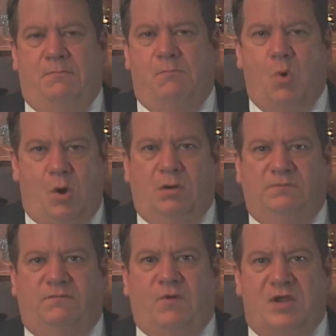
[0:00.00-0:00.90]
more
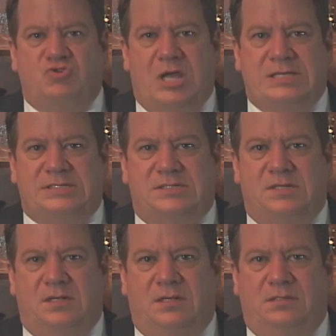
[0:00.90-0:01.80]
franchises.
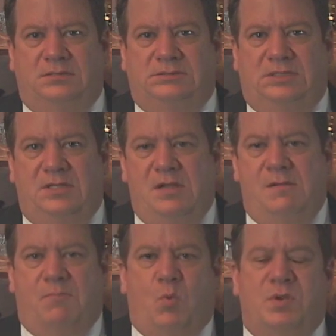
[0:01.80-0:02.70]

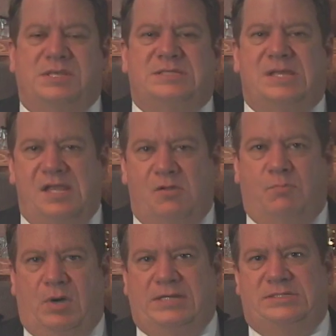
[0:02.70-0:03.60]
But where the cycle
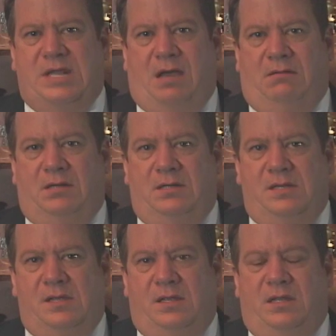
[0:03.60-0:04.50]
breaks down
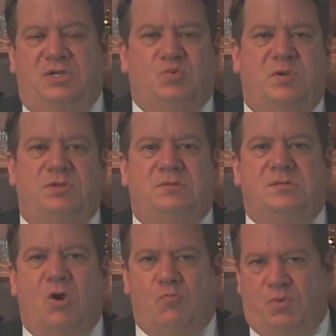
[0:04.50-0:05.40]
is when you
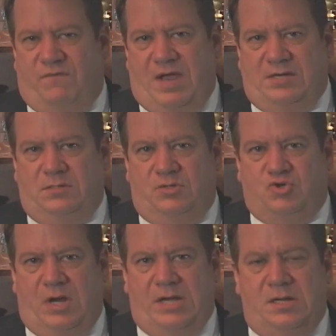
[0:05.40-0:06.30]
don't provide good
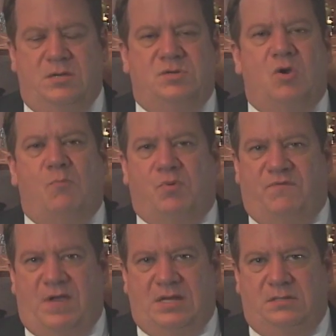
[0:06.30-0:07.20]
training, you don't
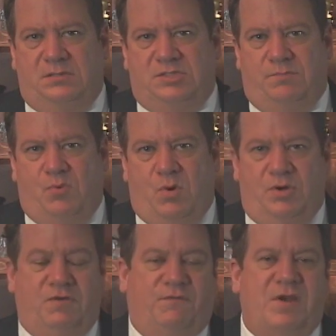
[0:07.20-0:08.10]
provide good
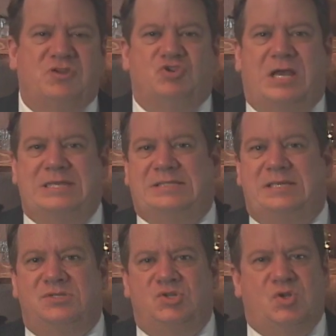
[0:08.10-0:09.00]
support, your
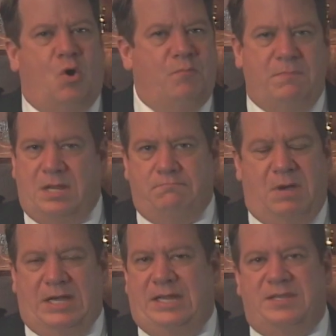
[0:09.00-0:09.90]
franchisees don't make
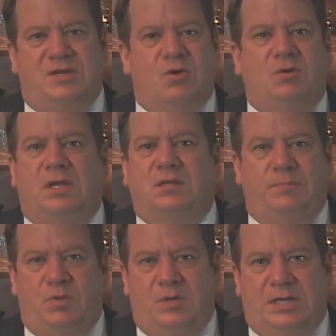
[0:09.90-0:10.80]
money and they don't get
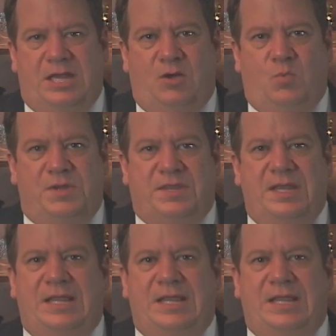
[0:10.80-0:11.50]
communicated with,